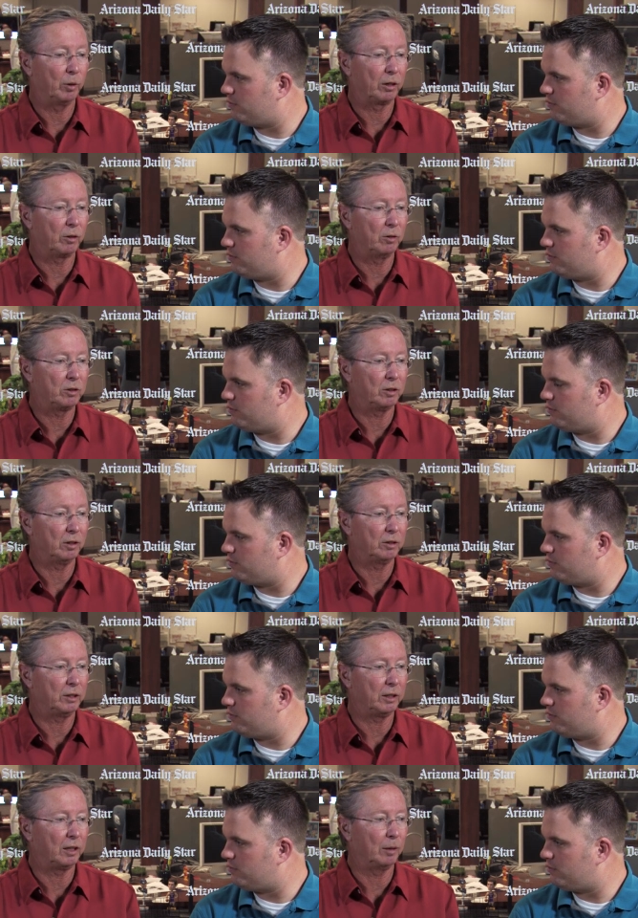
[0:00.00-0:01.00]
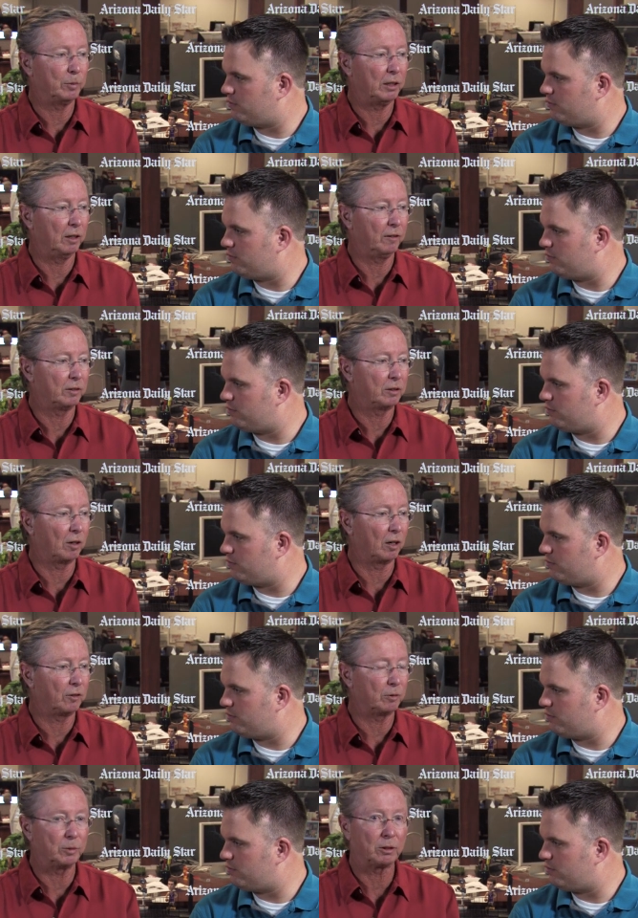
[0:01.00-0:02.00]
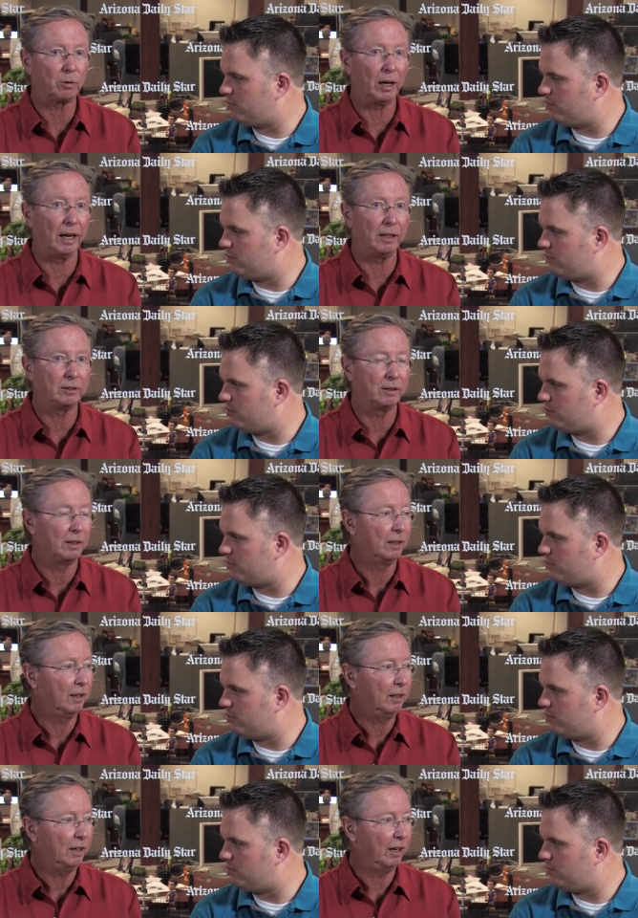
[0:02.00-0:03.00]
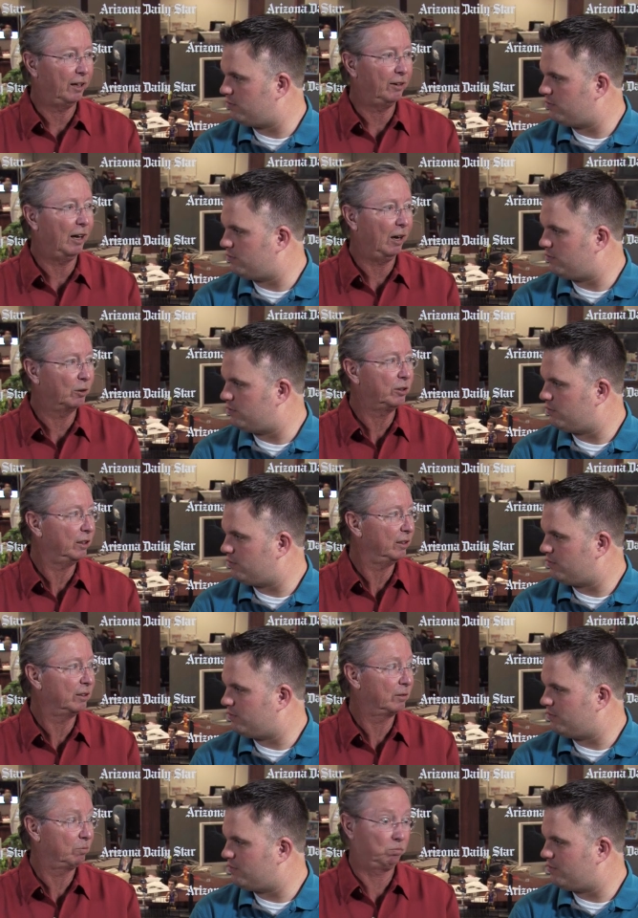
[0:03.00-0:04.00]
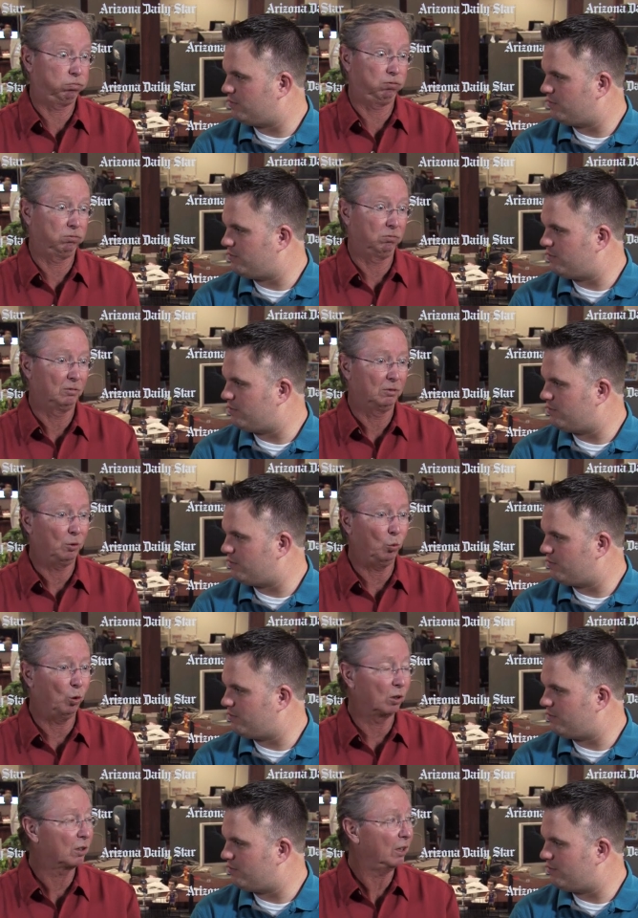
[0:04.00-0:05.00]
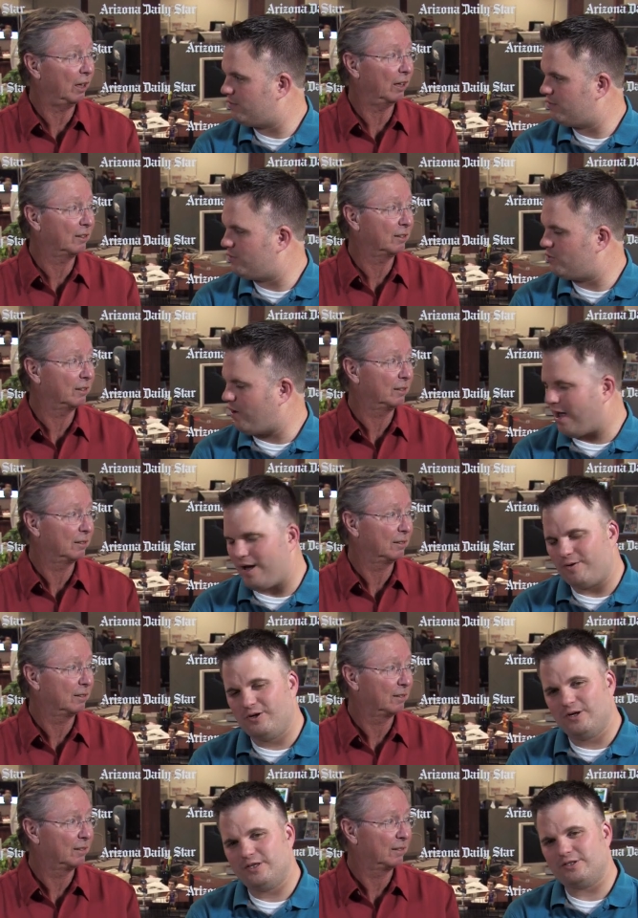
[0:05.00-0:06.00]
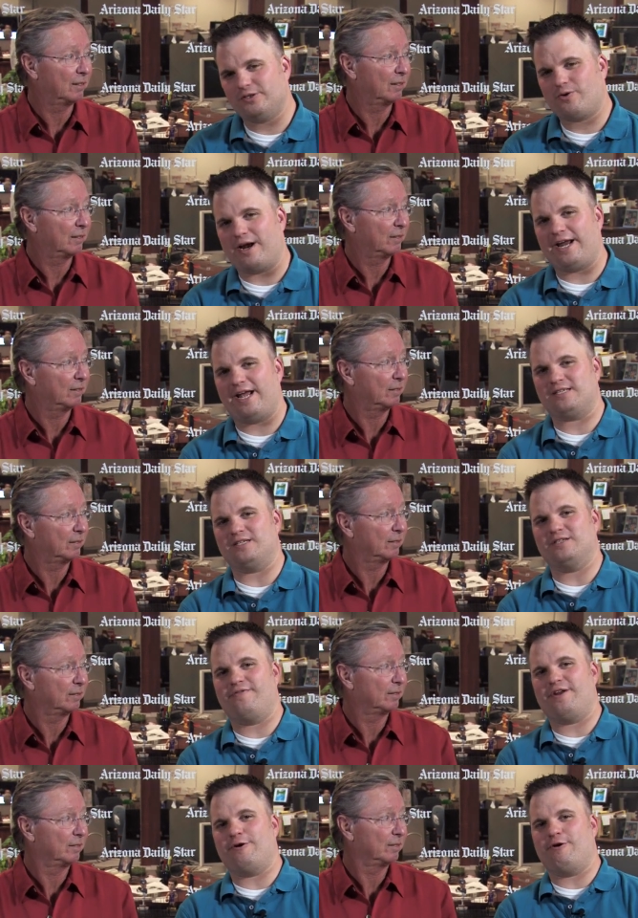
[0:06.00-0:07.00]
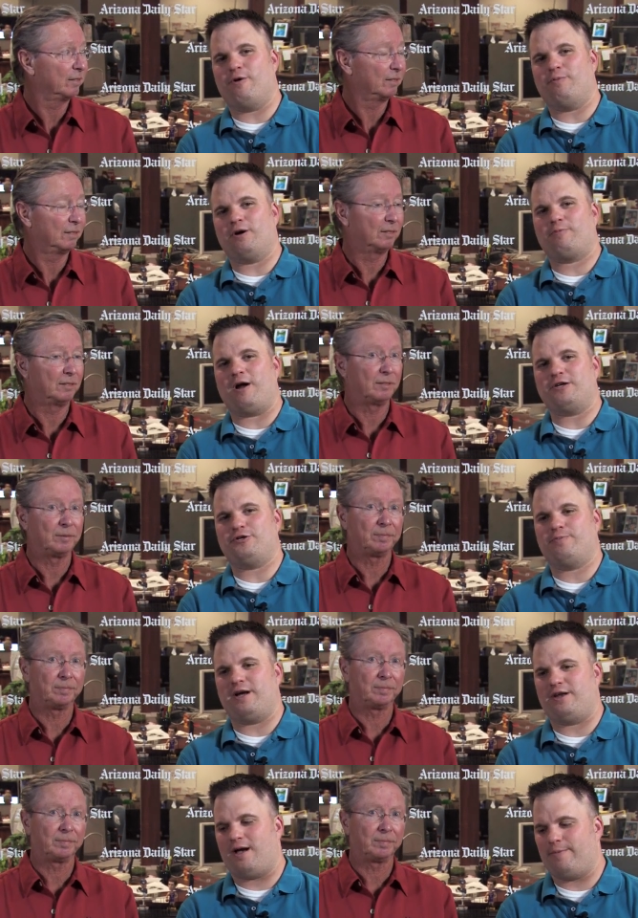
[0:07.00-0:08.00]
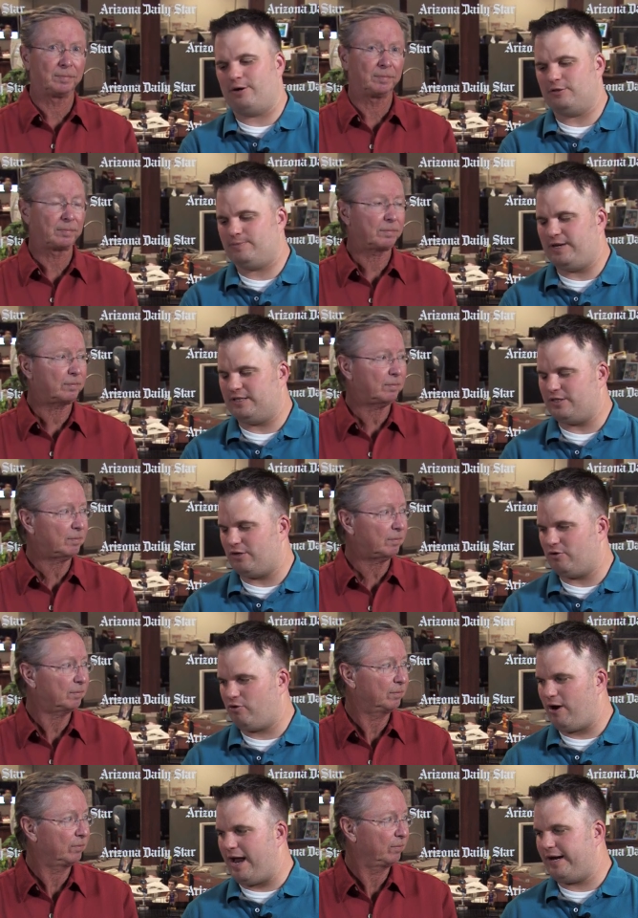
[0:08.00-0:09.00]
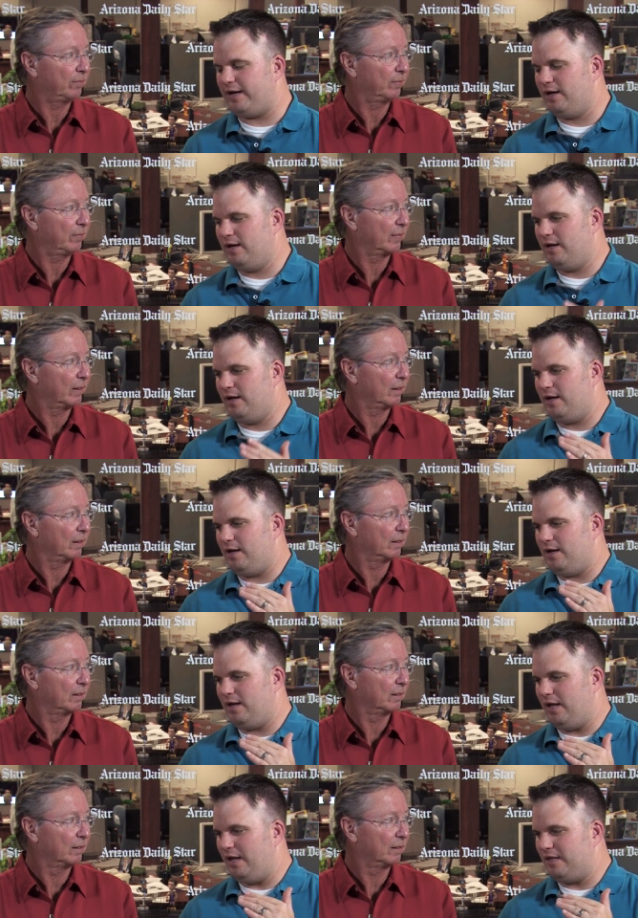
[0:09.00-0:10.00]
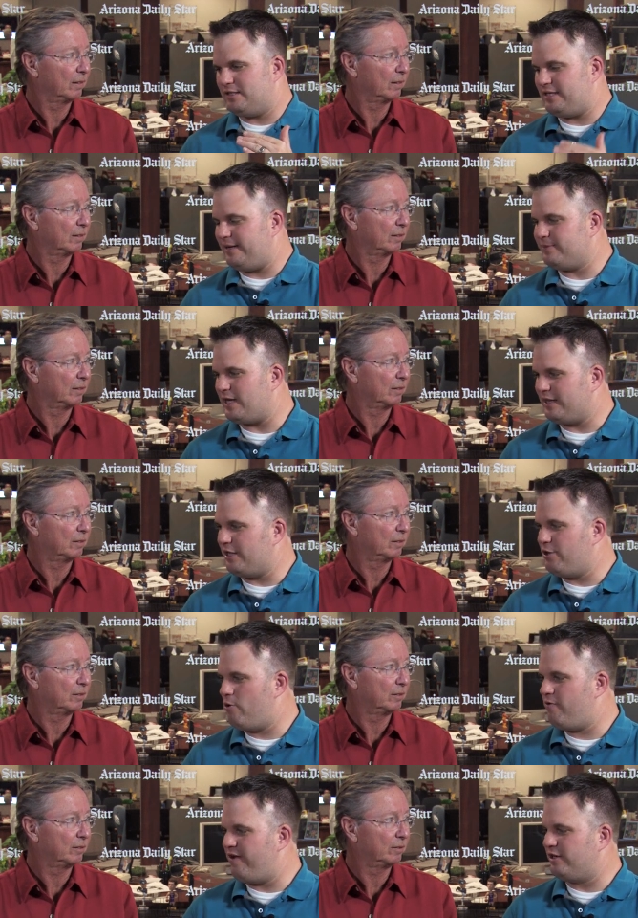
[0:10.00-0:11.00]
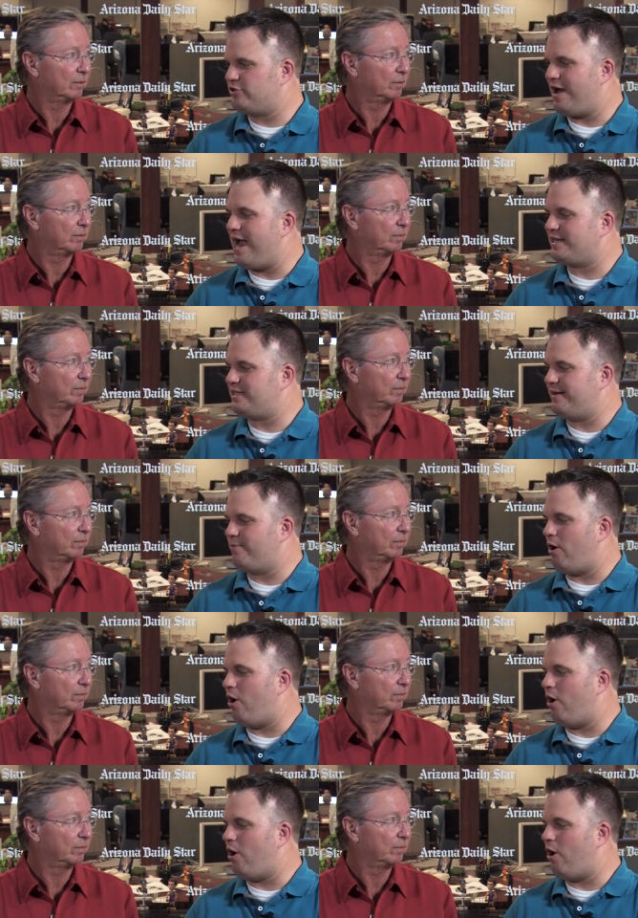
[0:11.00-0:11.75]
Speaker 1: recruits her. She comes here, starts from scratch, and now she's world class. Wow.
Speaker 2: This is Greg Hansen's video notebook brought to you by Domino's Pizza. Greg, it seems like the U of A track team